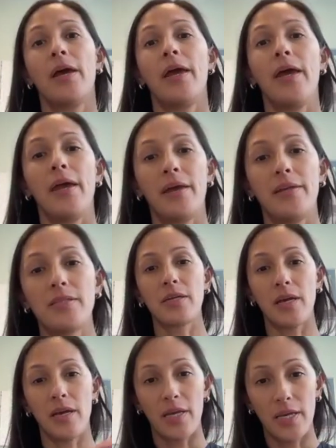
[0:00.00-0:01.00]
and
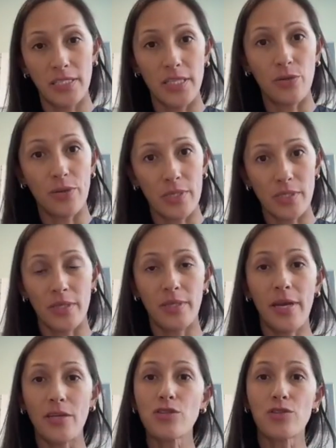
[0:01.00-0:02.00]
a decrease in
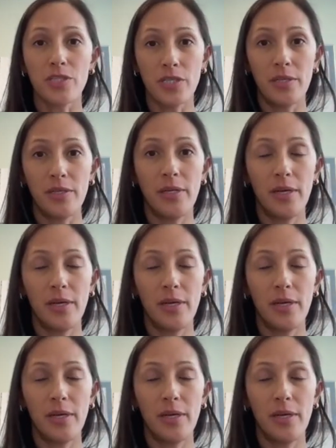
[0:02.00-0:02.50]
estrogen